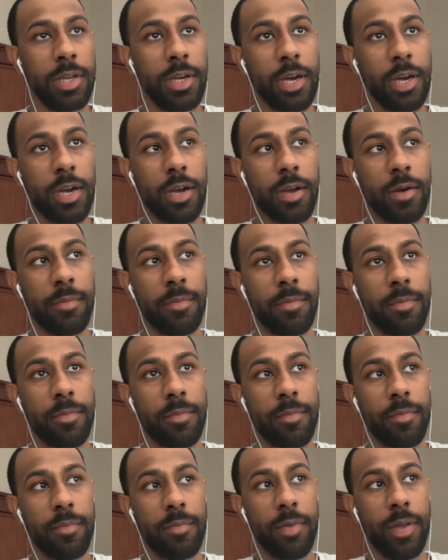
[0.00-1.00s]
Um,
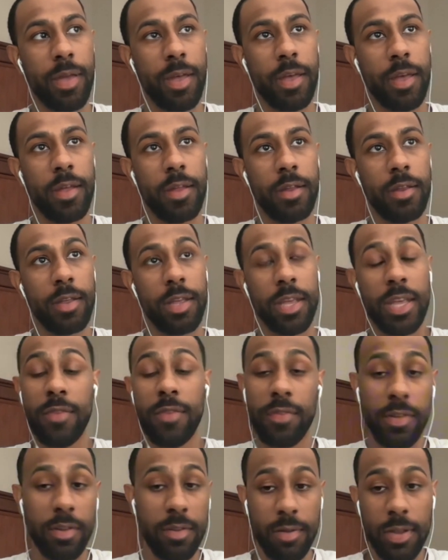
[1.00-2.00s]
and
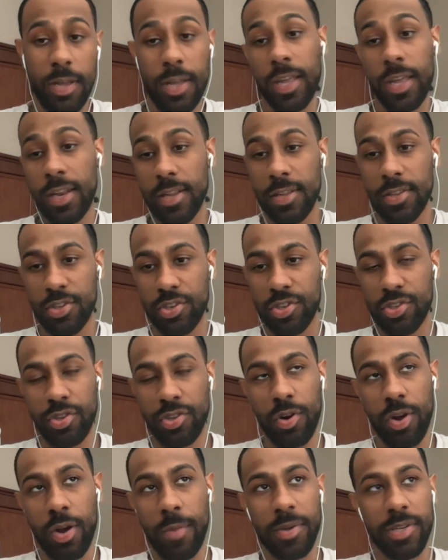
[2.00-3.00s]
even again, it just
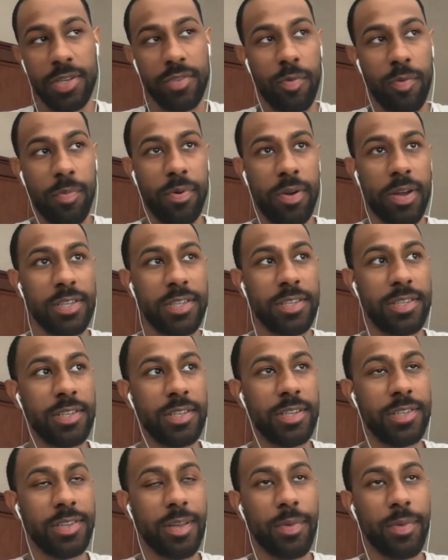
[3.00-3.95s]
show how much of a process it is.